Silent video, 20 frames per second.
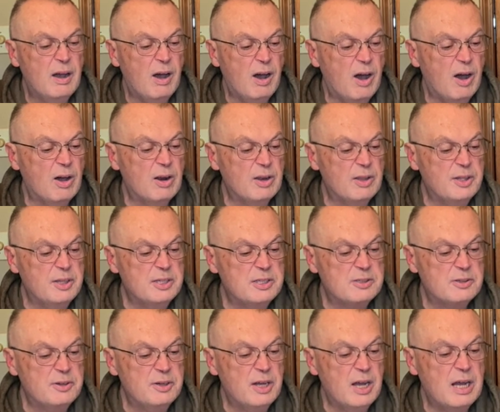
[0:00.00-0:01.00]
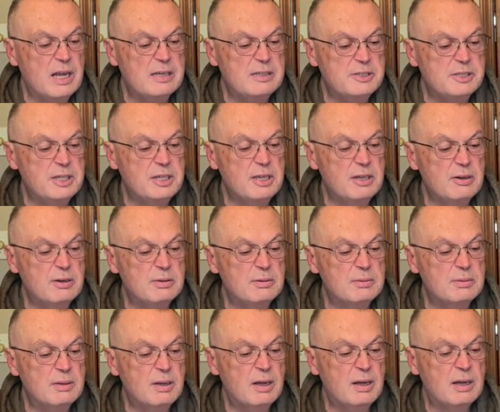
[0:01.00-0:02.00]
all of these are
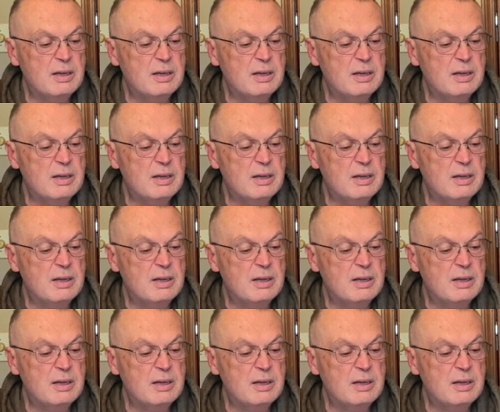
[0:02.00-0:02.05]
non-GMO